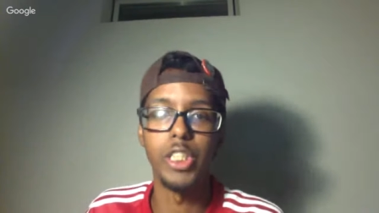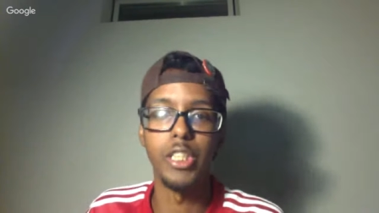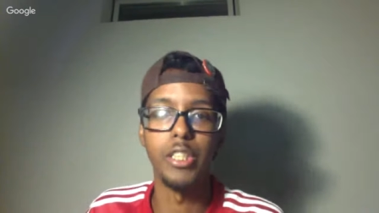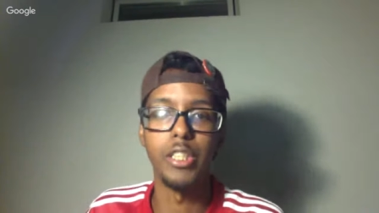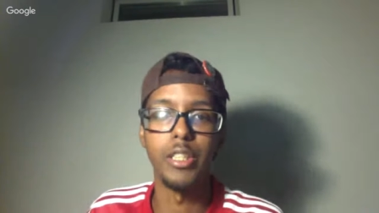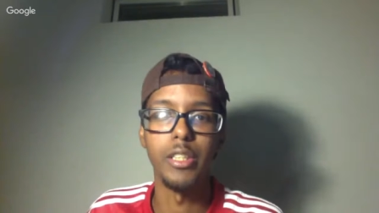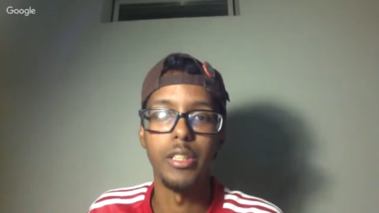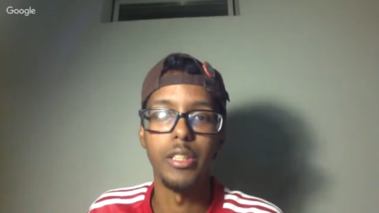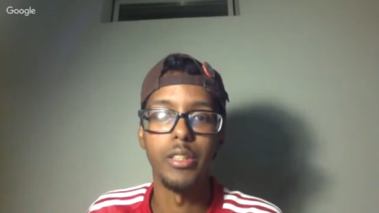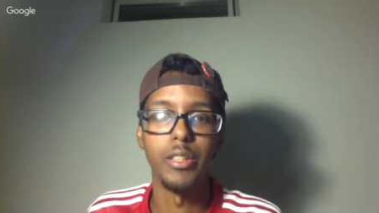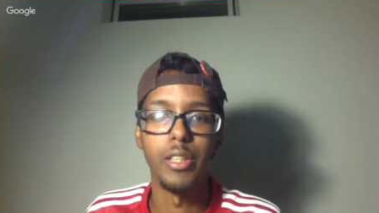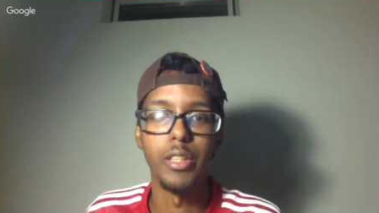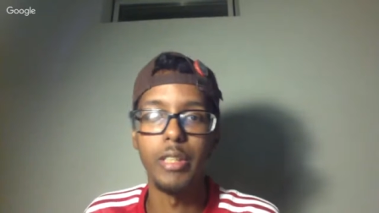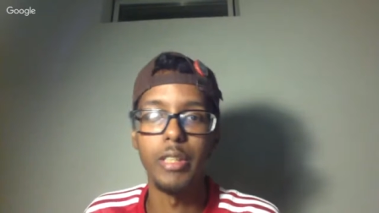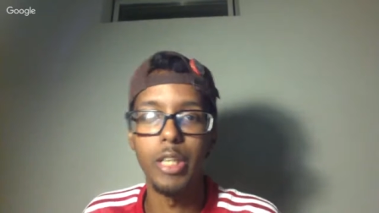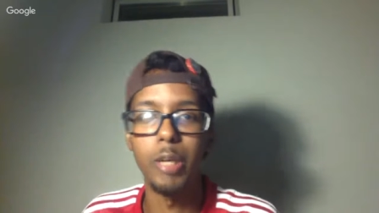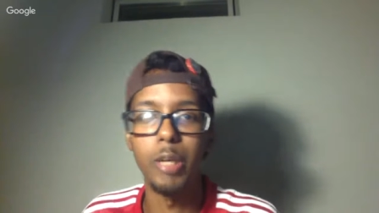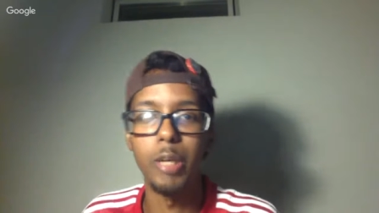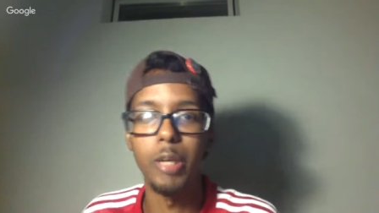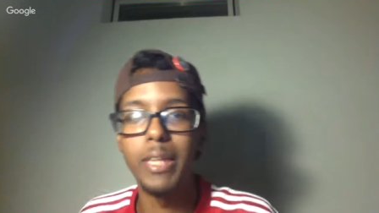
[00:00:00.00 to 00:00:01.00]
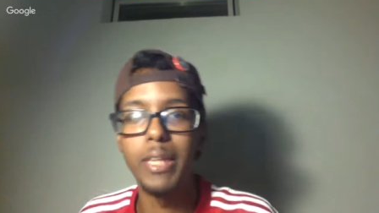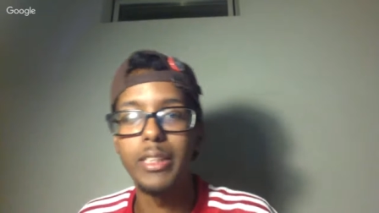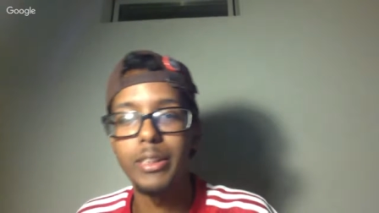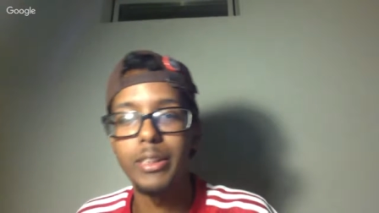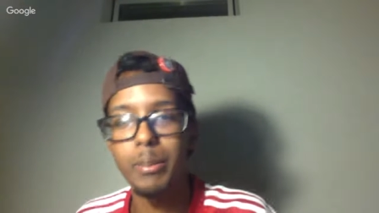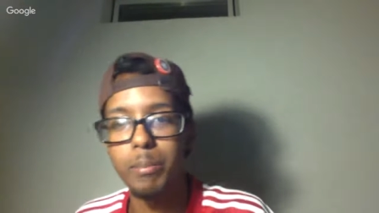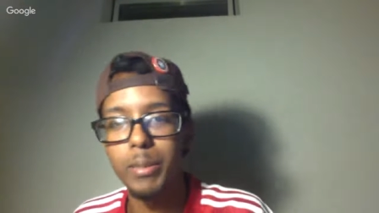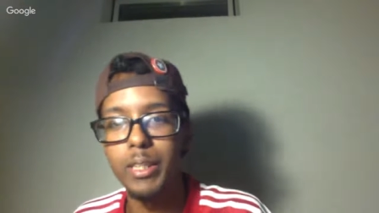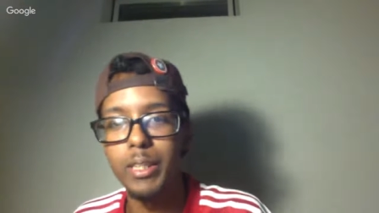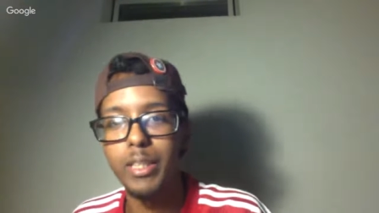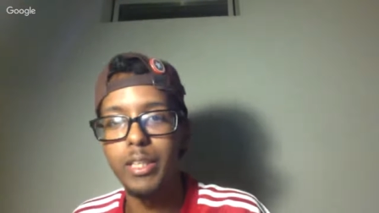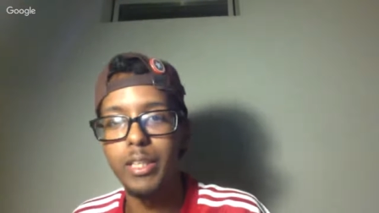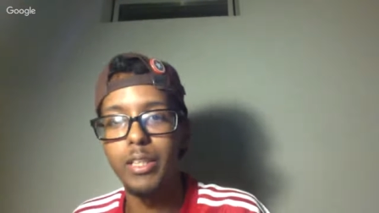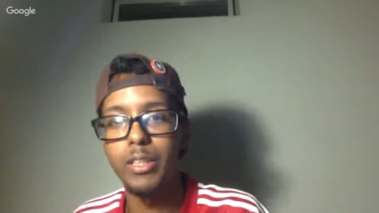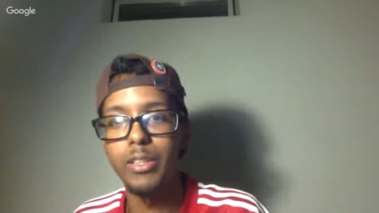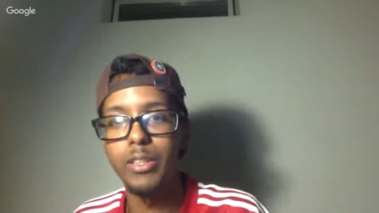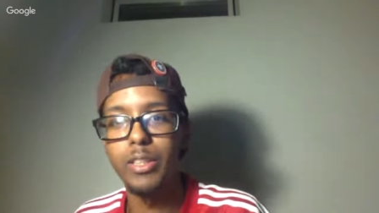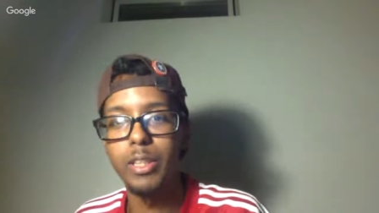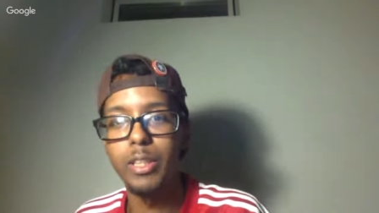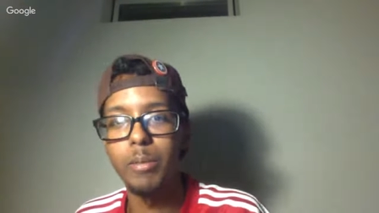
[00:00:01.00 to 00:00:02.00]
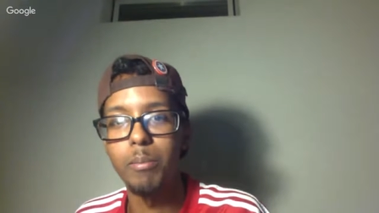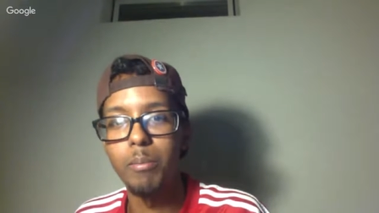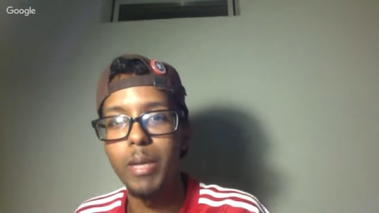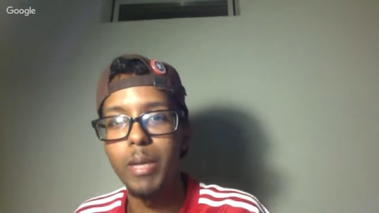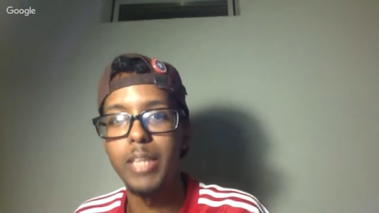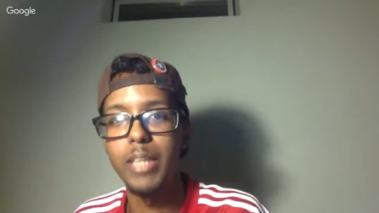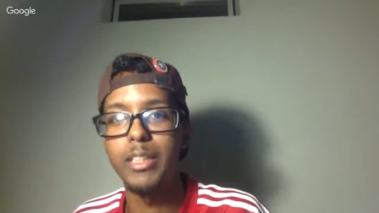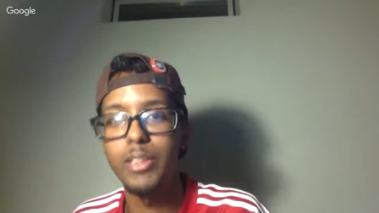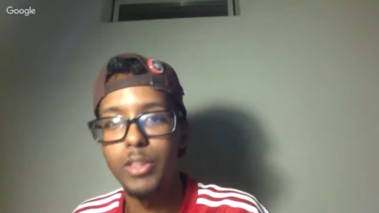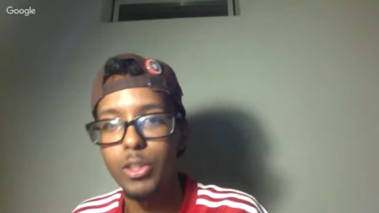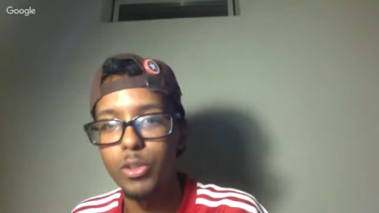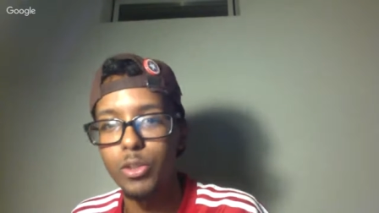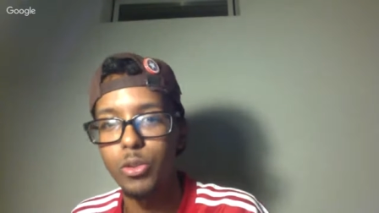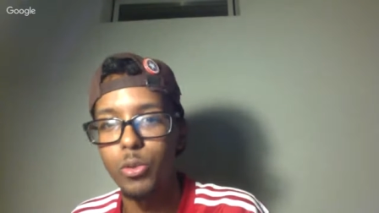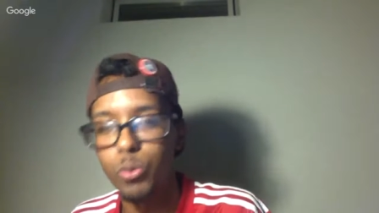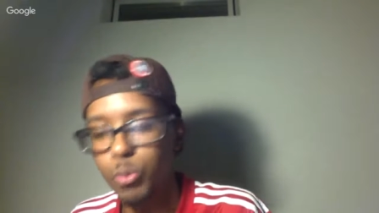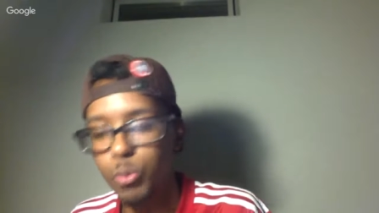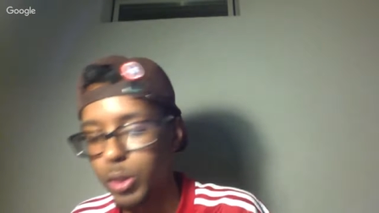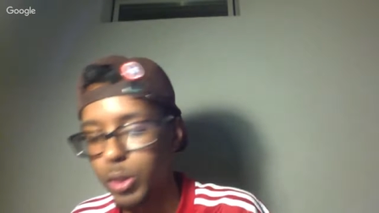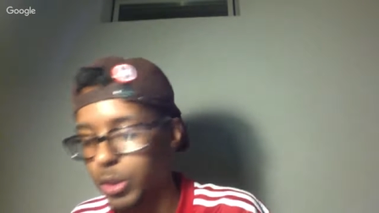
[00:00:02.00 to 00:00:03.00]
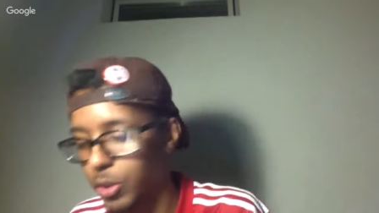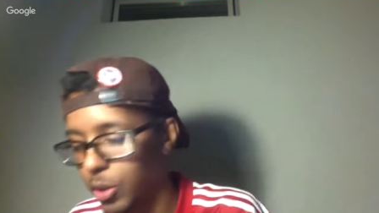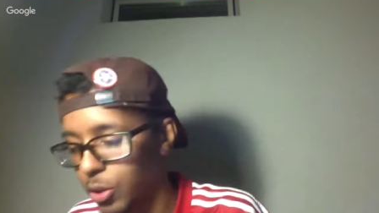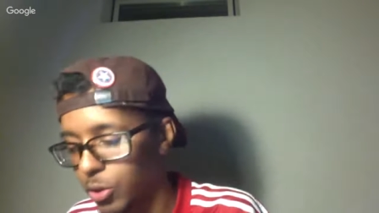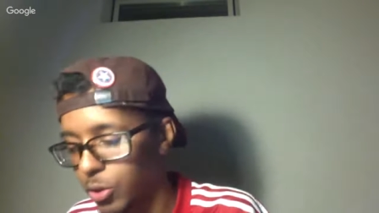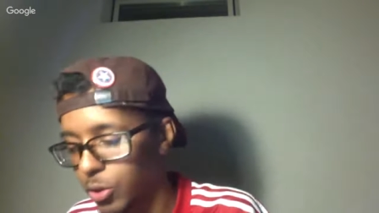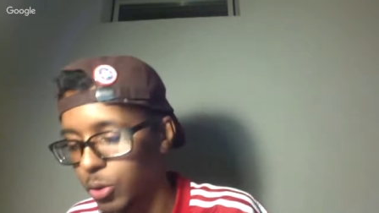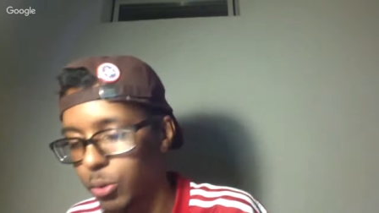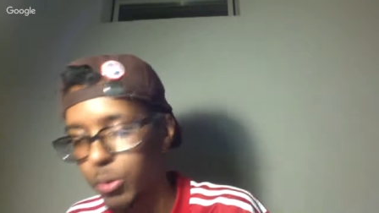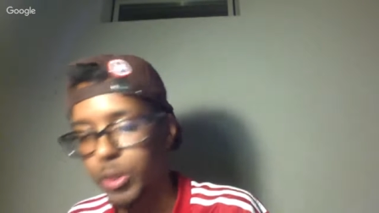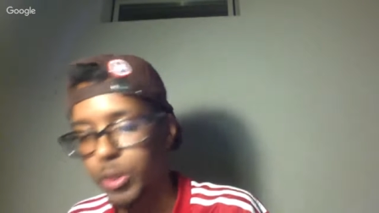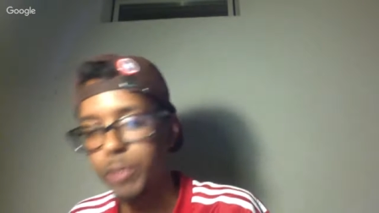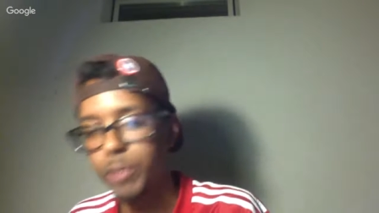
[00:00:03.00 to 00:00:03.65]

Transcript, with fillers: They're, they're meant to be here. They're meant to do what they're doing.